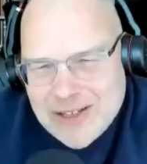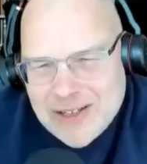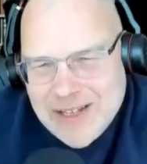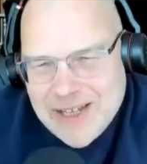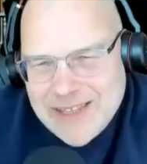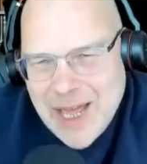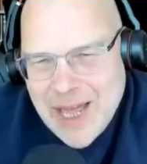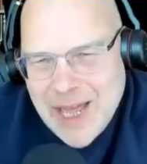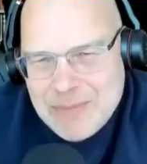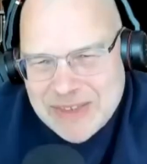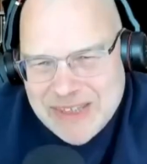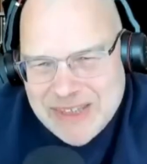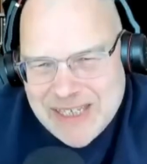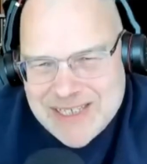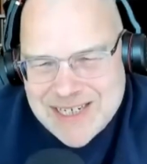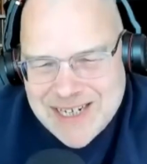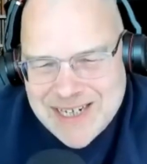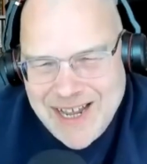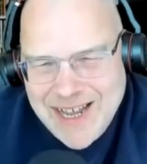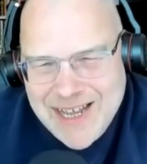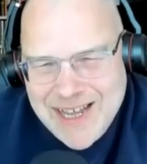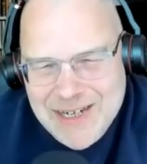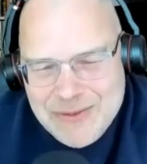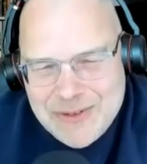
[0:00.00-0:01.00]
like that, but that's
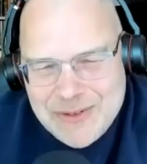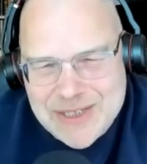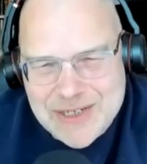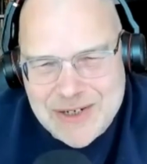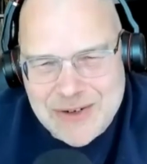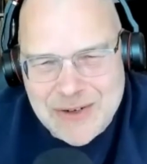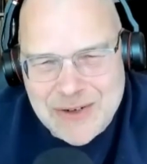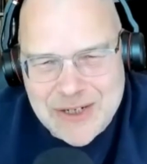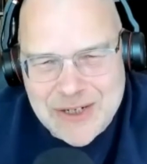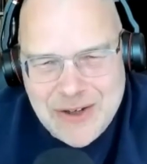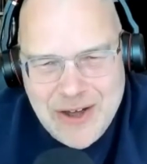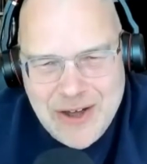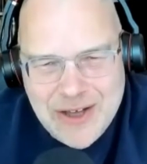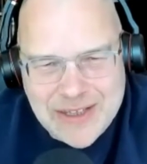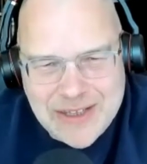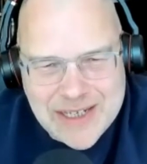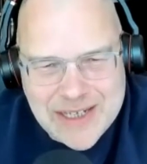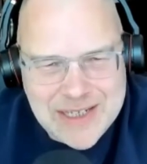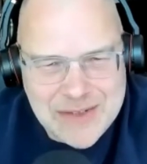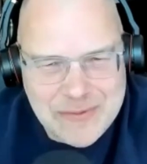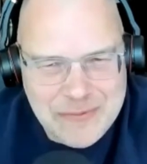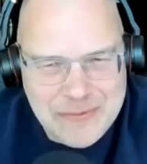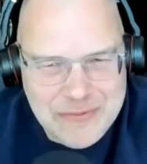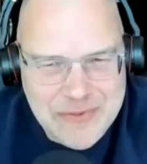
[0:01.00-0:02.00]
kind of what's going on.
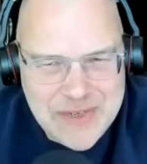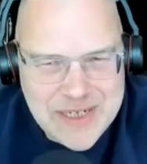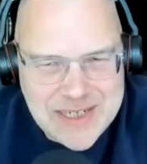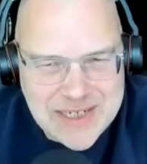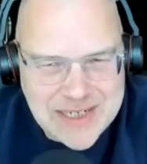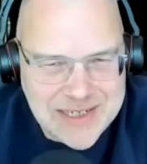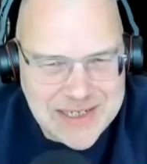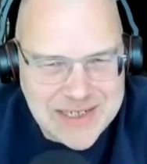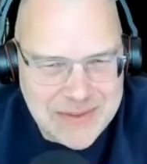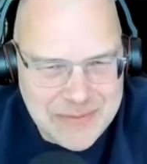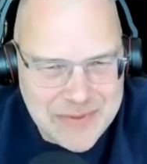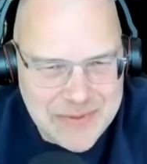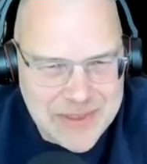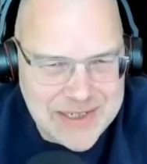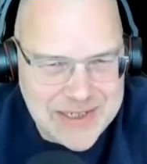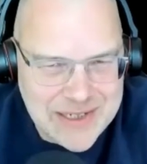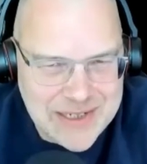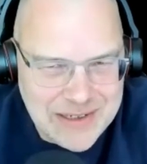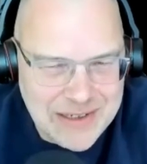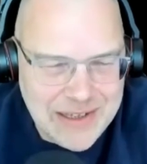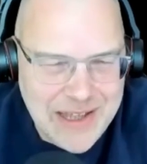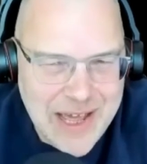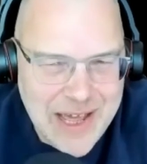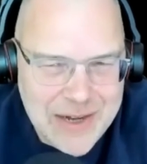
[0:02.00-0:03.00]
That's the physics of this
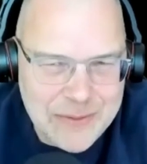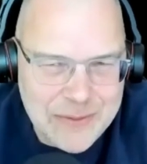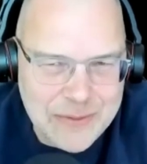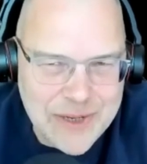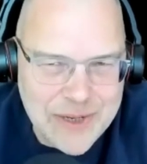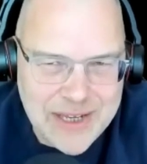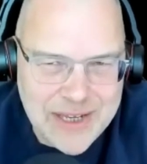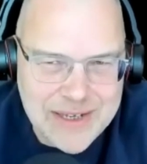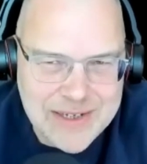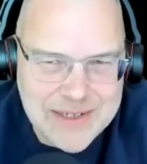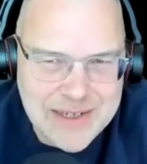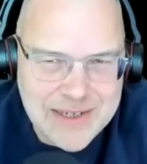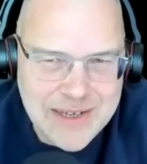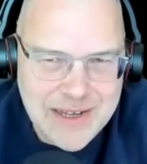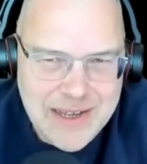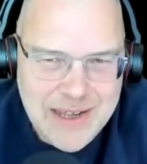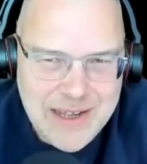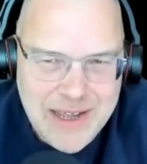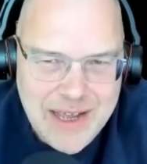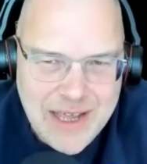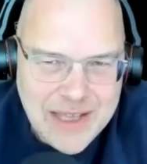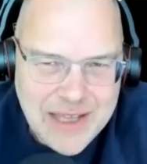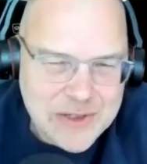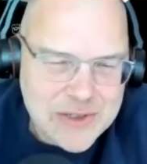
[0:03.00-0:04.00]
in a lot of ways.
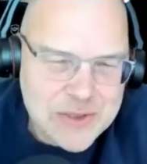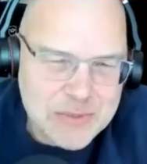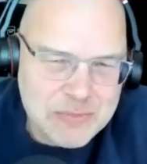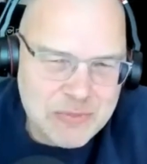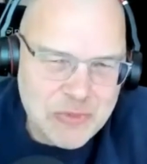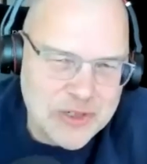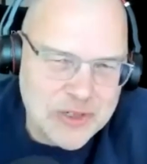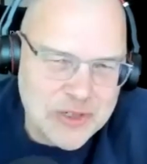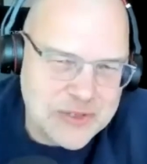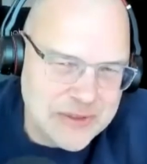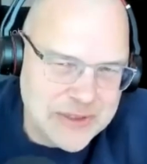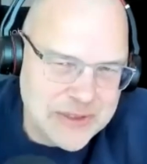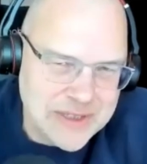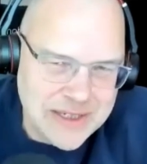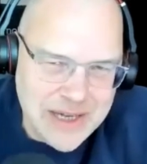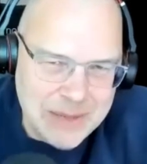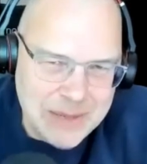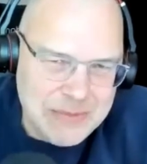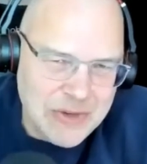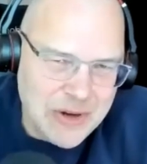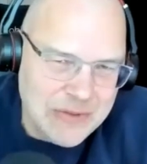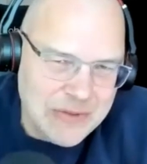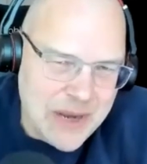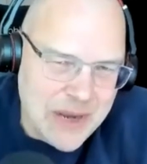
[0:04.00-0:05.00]
And there's more oh. to it than
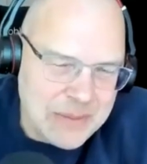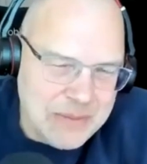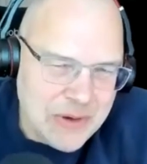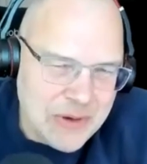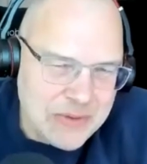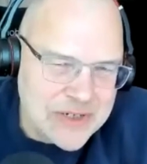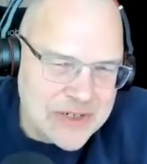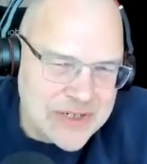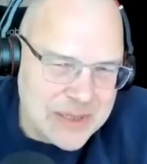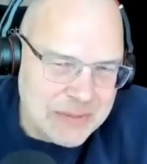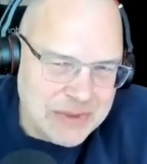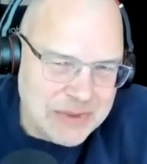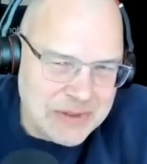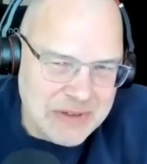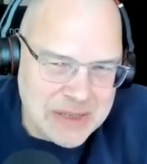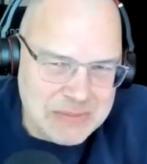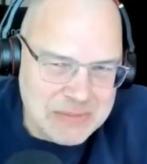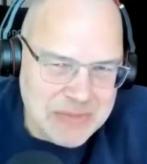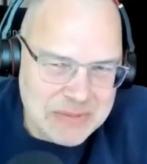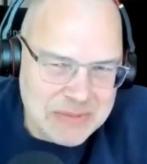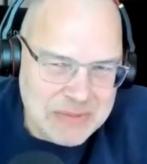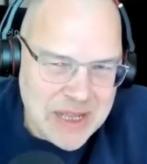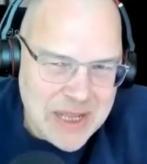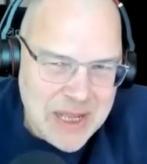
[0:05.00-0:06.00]
I'm, I'm
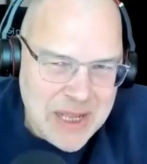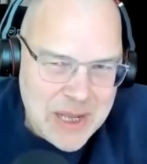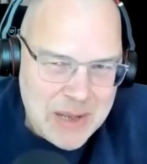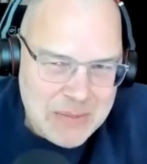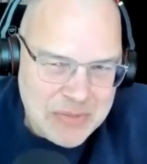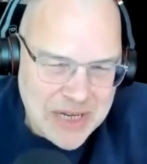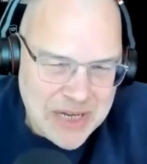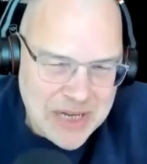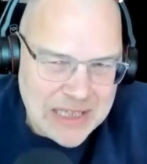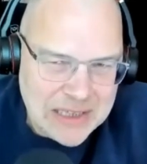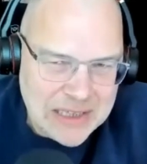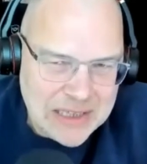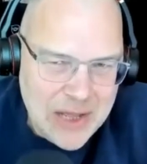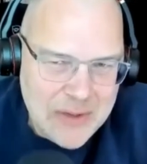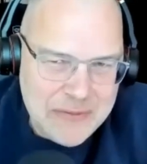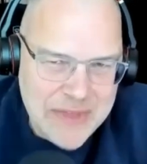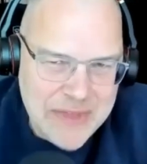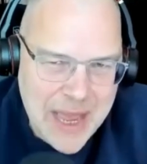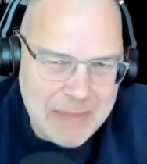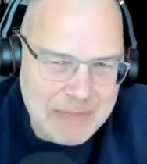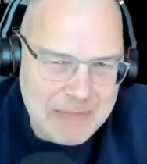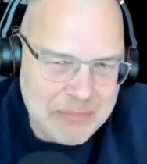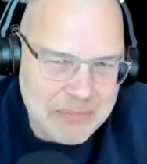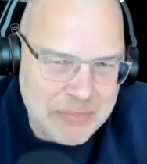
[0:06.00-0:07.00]
oversimplifying, but, but I love
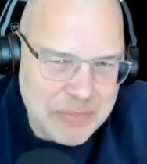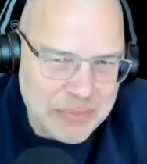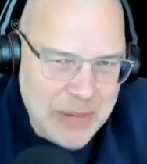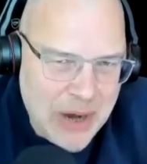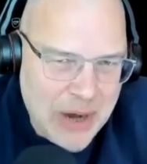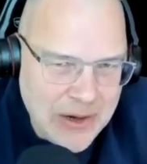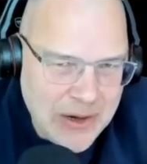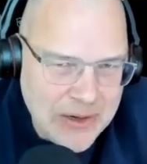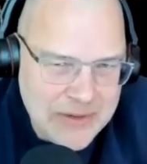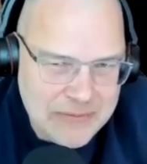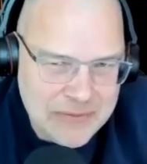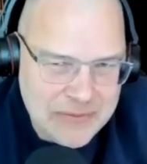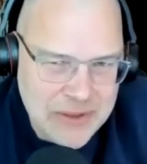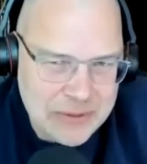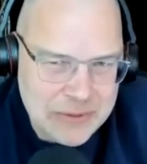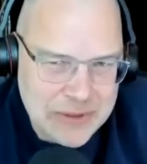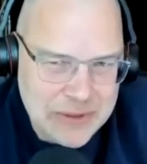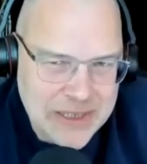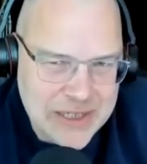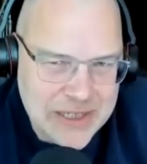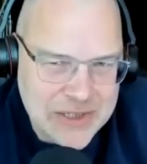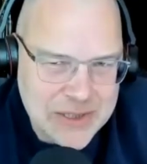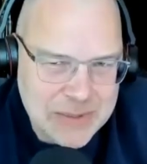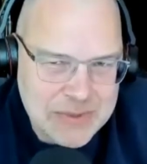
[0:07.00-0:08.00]
that part of the
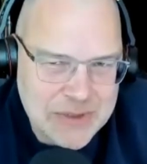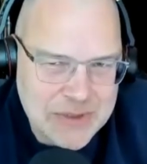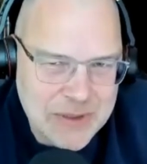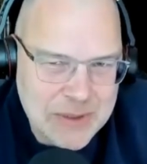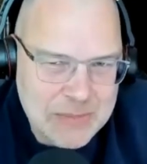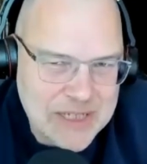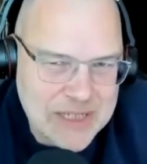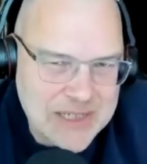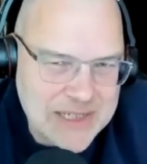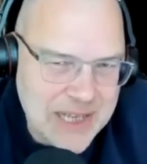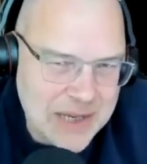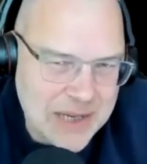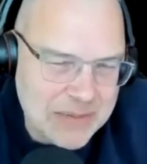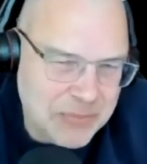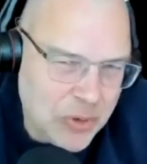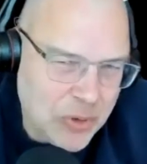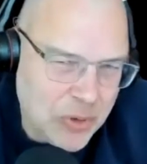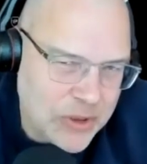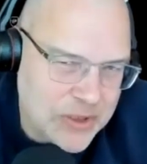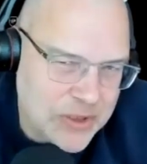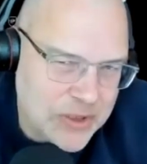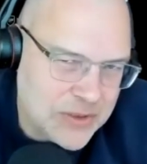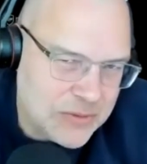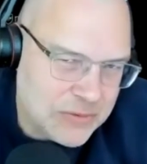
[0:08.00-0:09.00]
relationship story because that
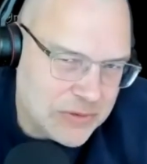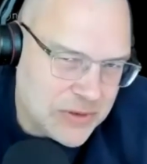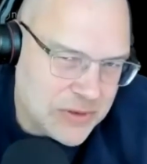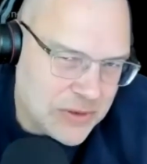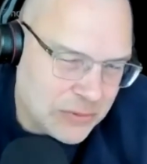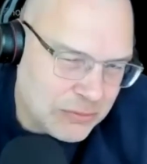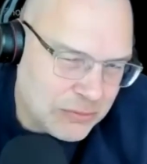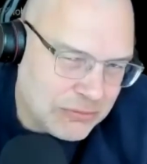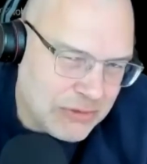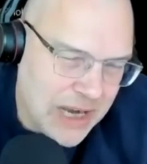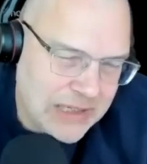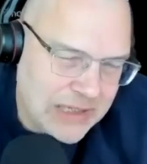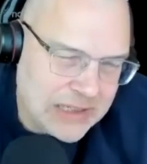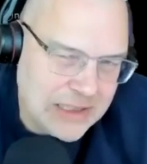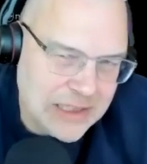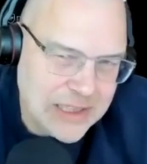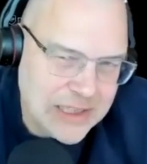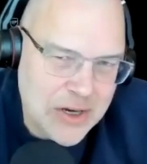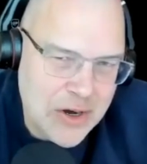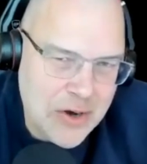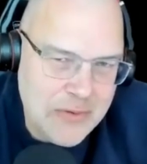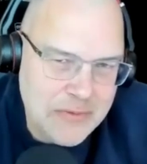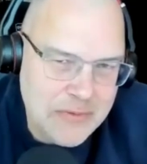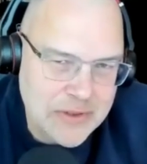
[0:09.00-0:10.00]
ports
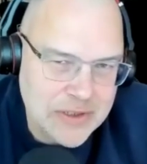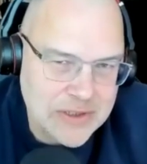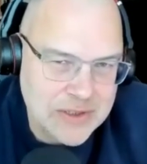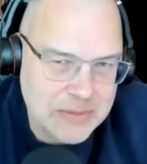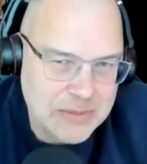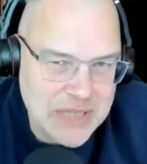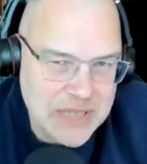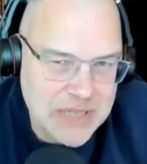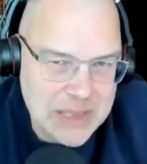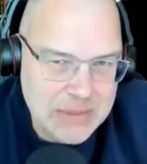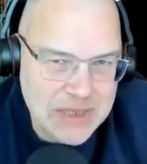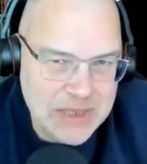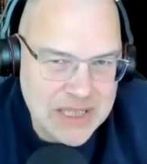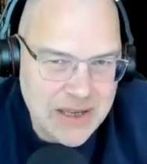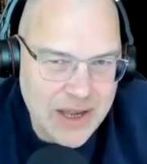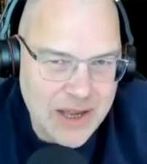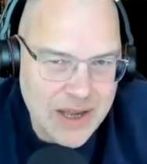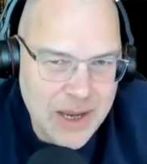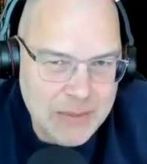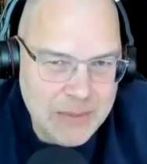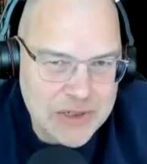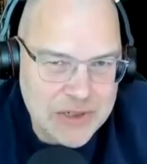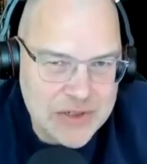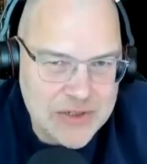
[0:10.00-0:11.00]
directly over to B two B
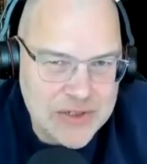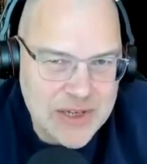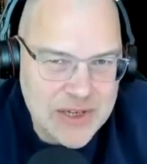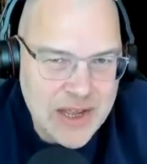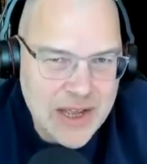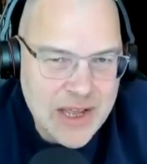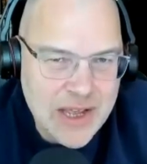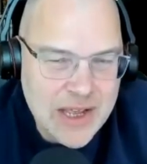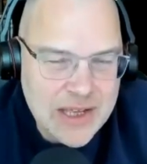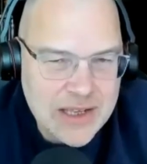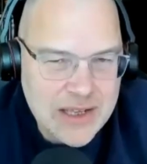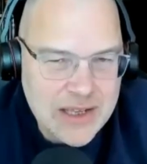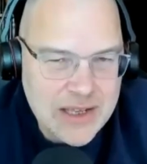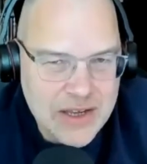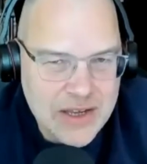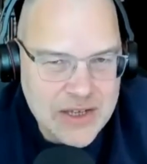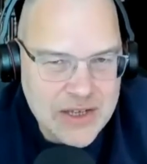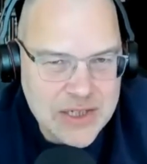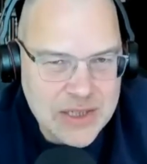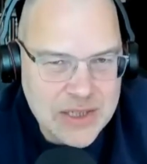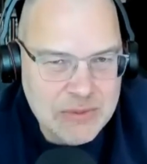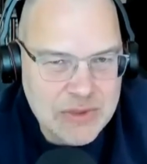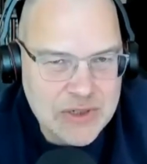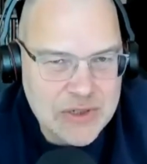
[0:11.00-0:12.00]
commerce.
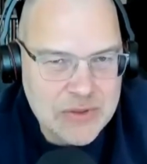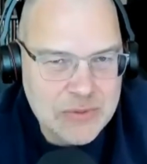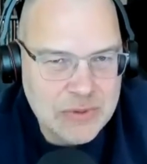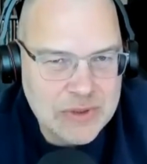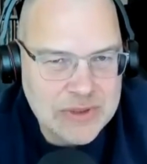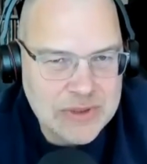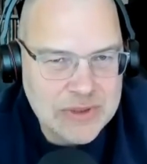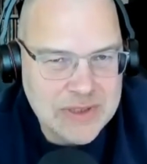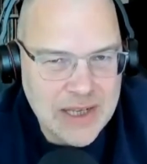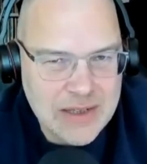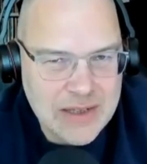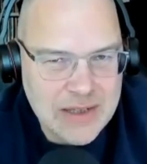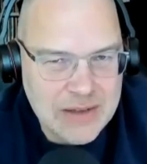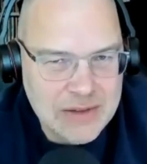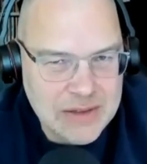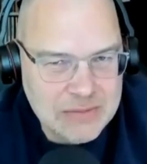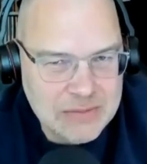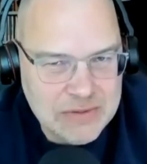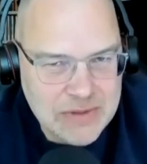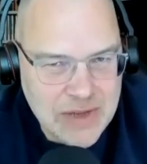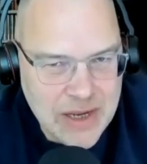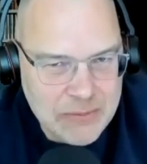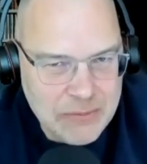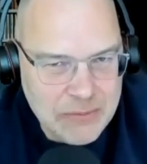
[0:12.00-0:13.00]
Customers will tend,
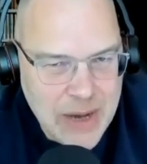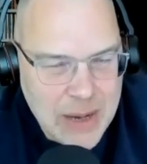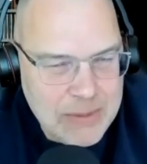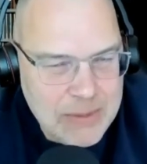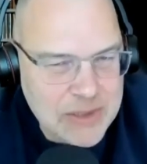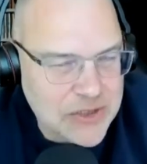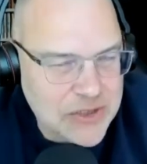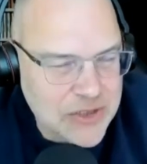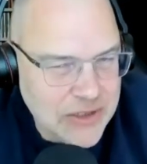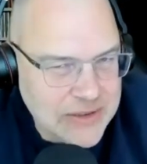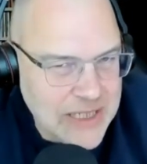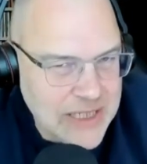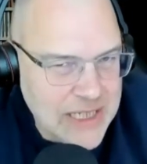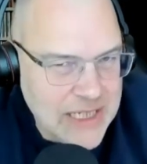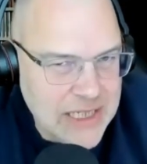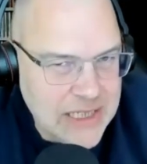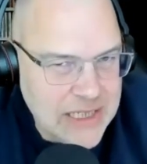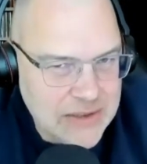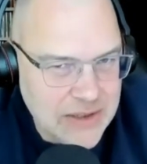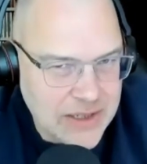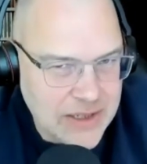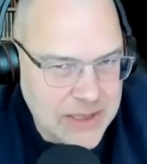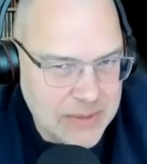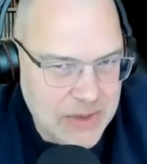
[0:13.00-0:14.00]
and, and Robert
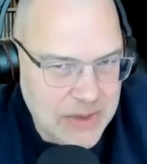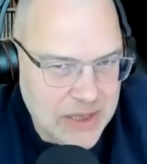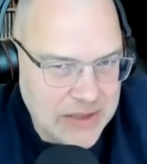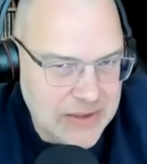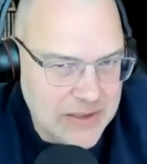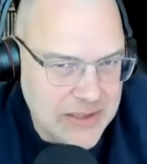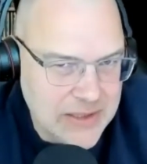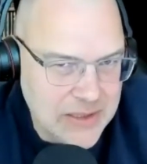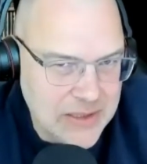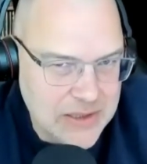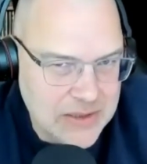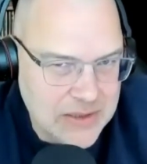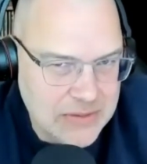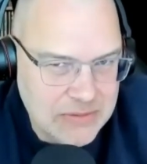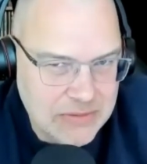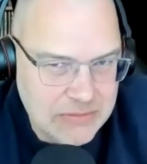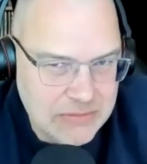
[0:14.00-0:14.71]
Cialdini talks about this in this,